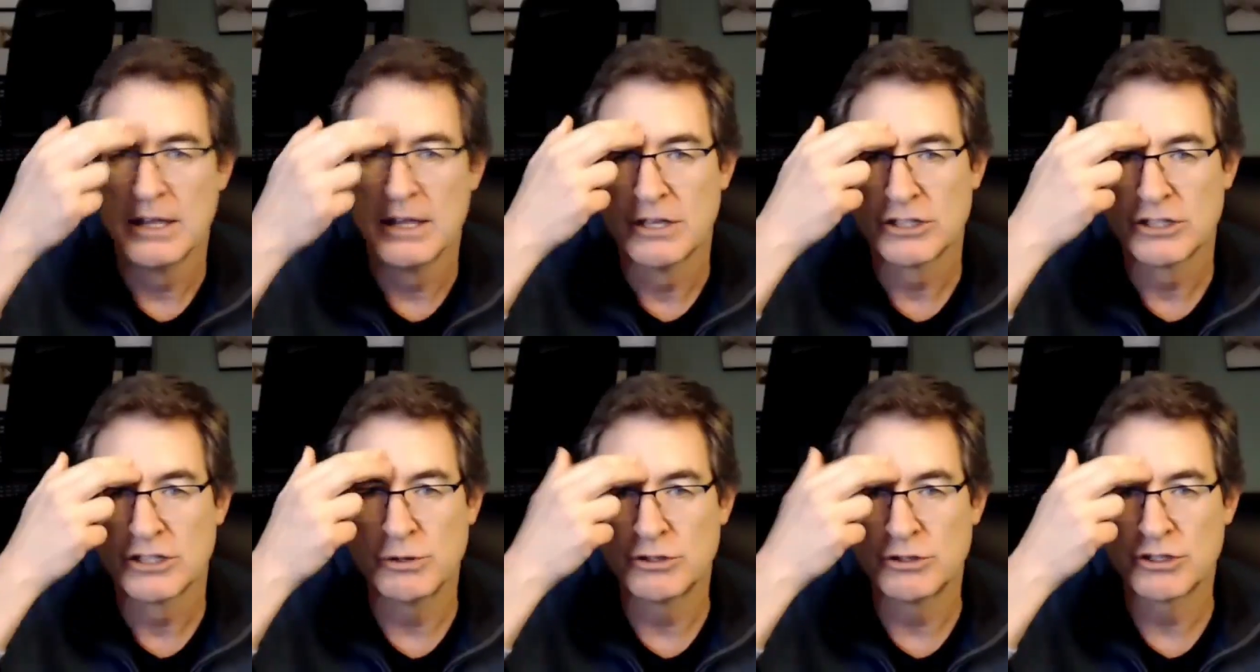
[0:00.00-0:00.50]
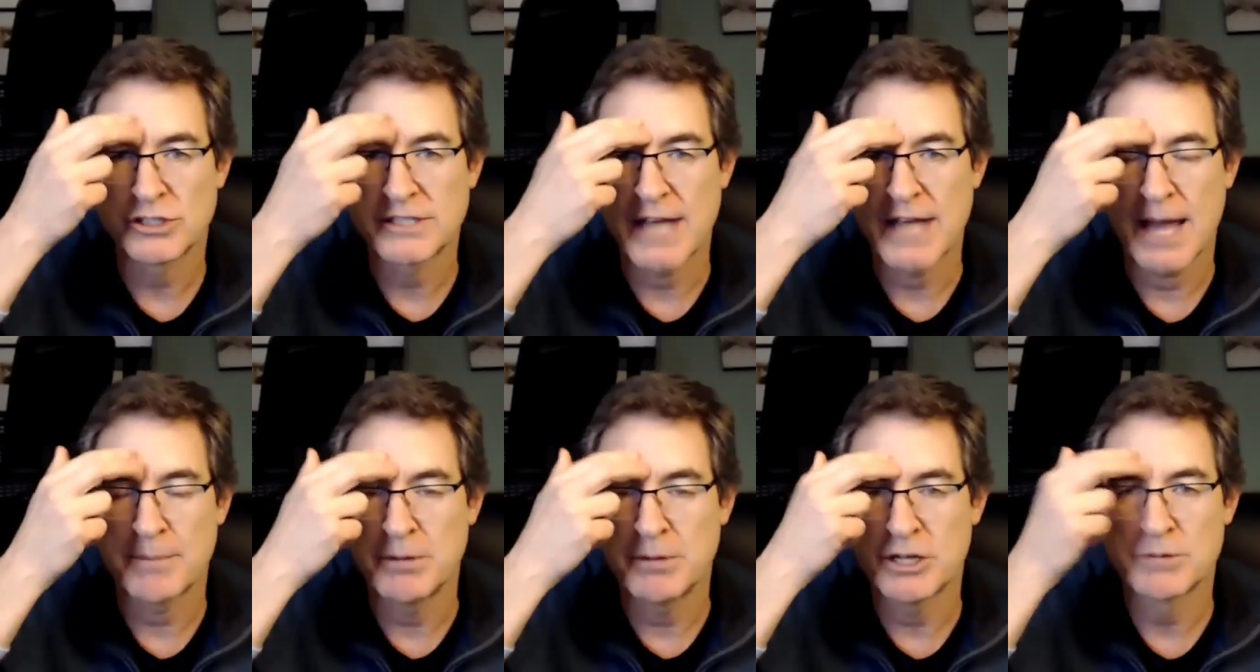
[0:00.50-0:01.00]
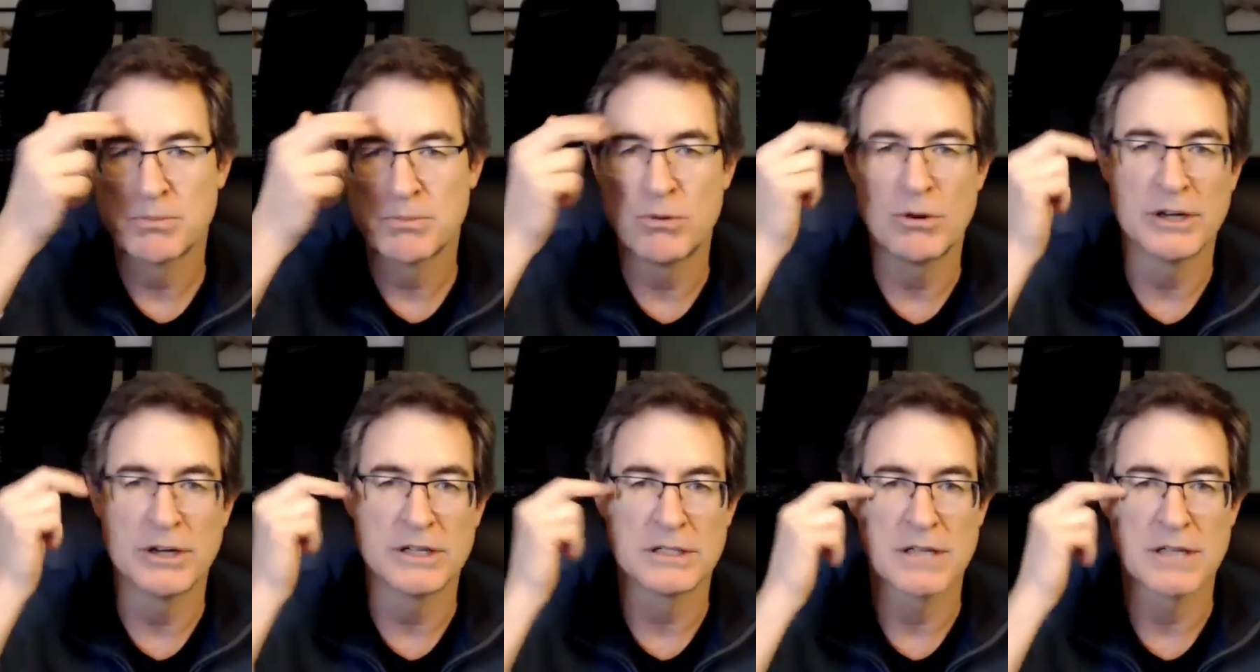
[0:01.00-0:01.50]
So you would just tap each
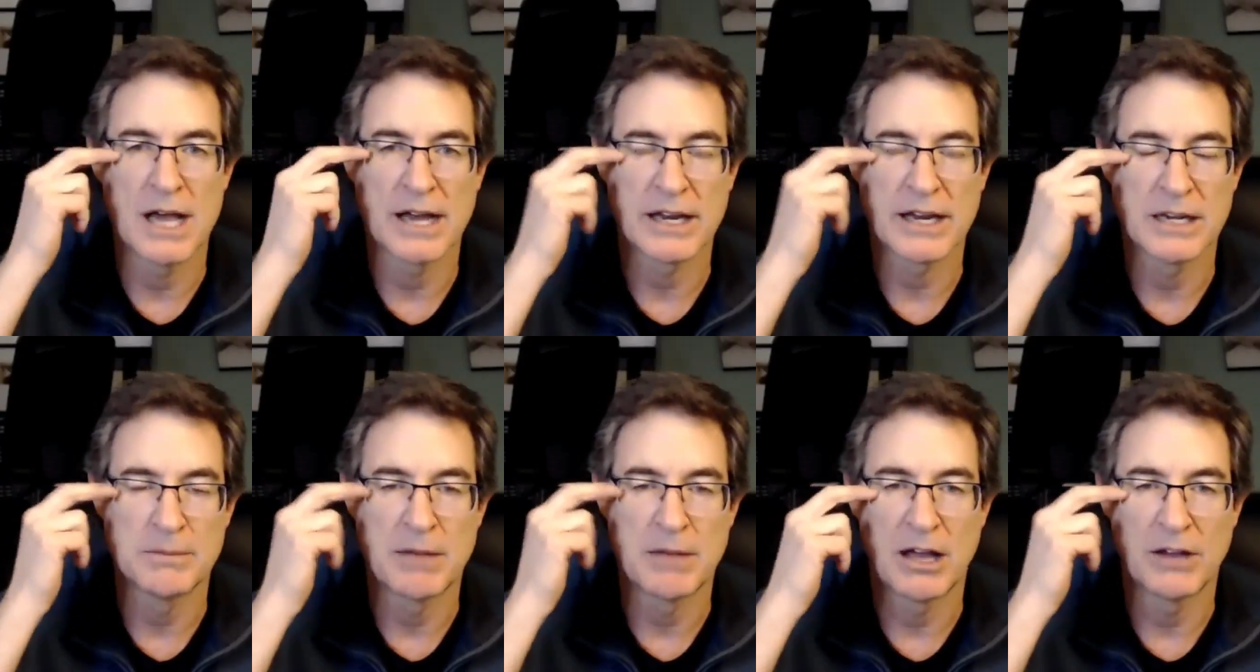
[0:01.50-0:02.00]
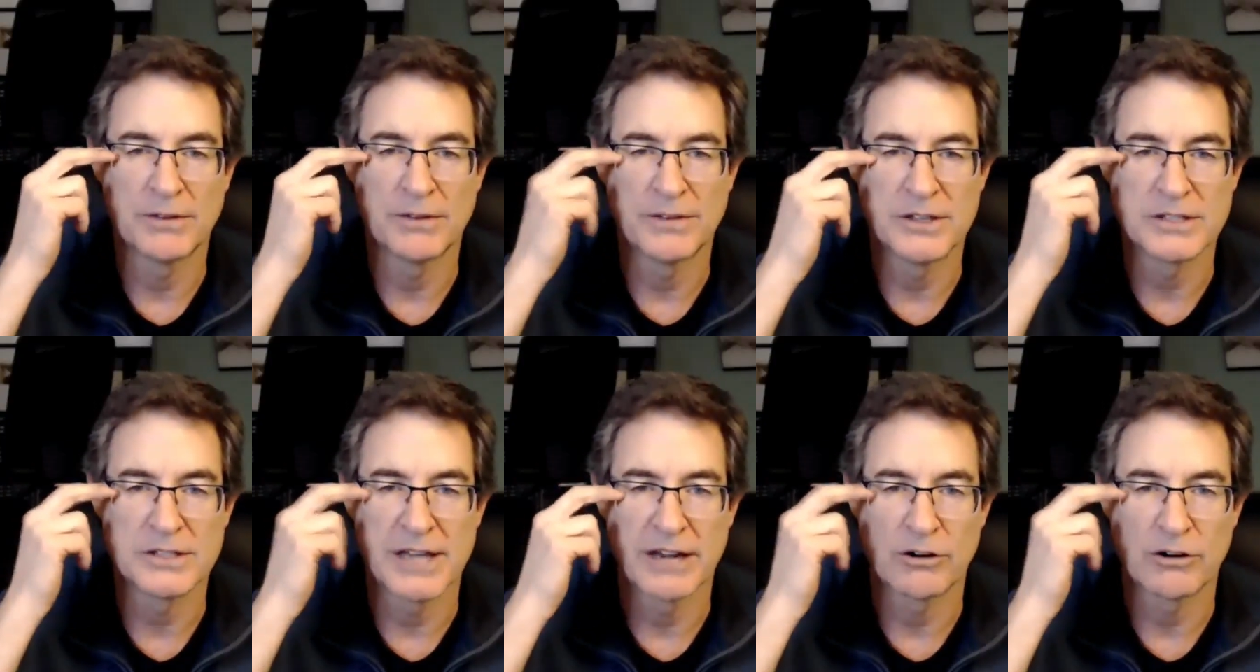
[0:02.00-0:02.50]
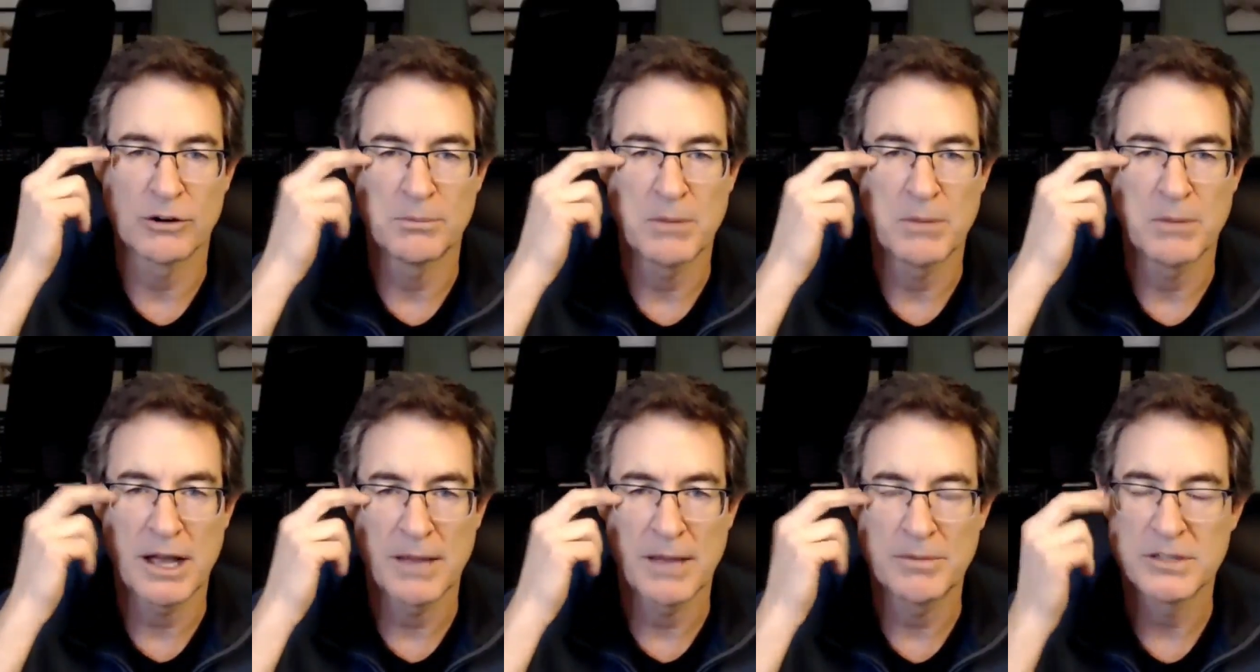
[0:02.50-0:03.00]
point talking about this anger at
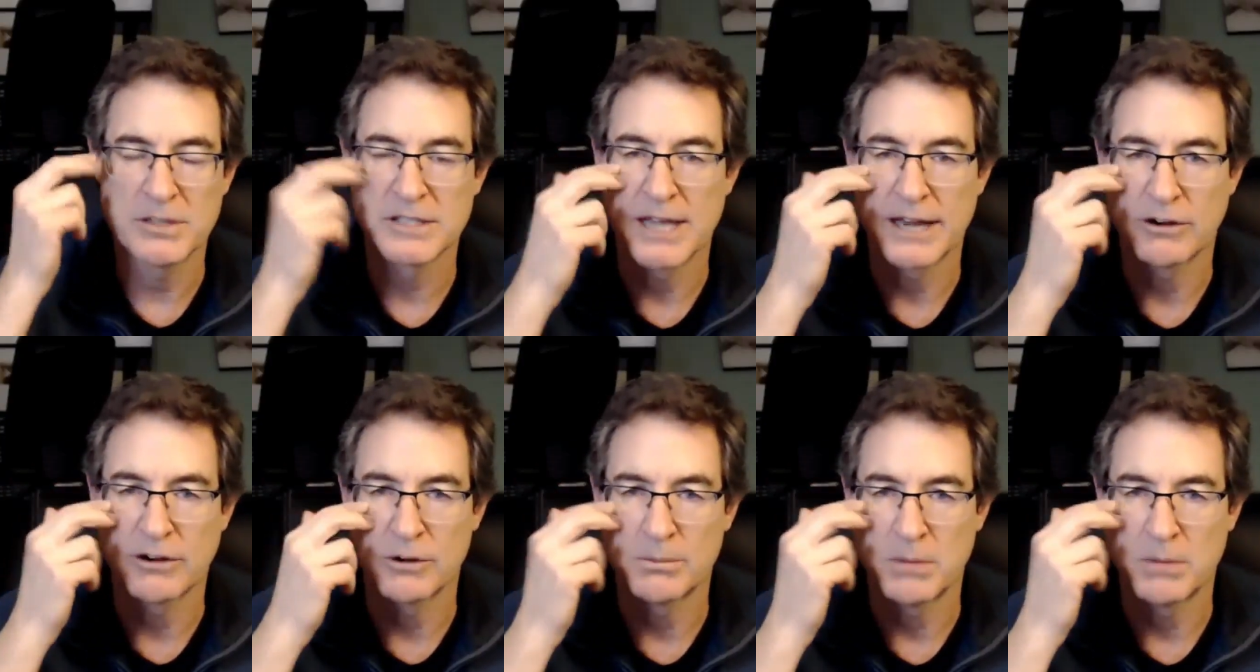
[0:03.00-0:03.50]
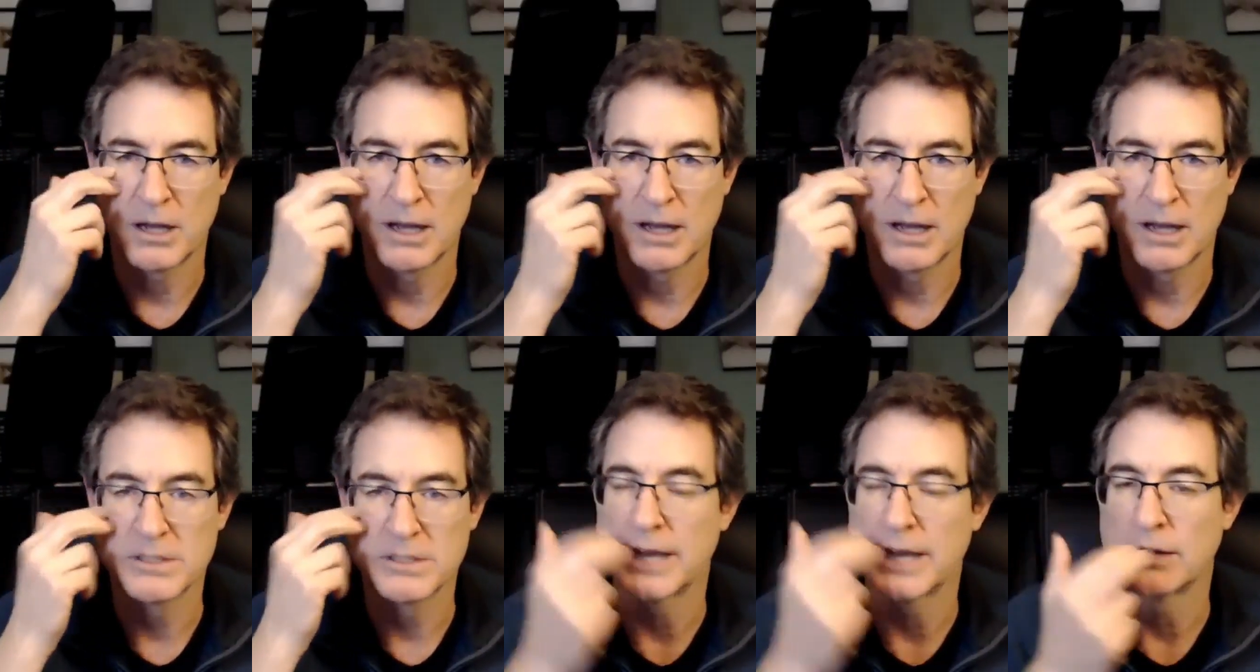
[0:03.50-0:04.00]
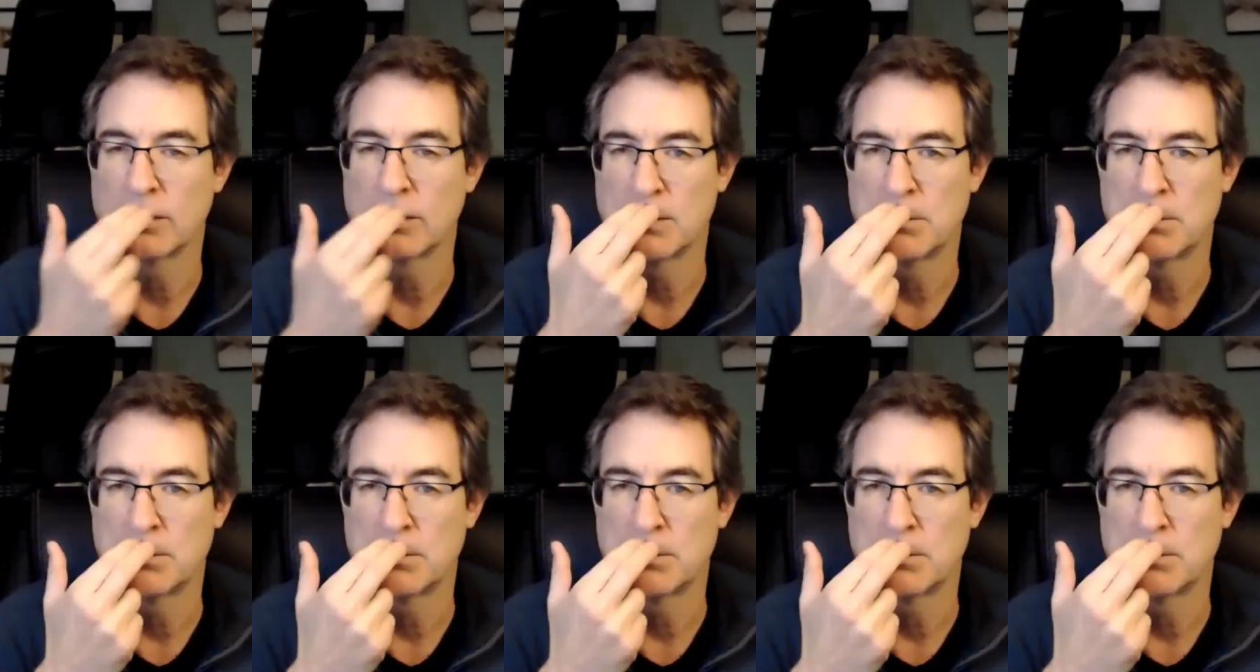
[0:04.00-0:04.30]
Bob, this anger at Bob, this anger at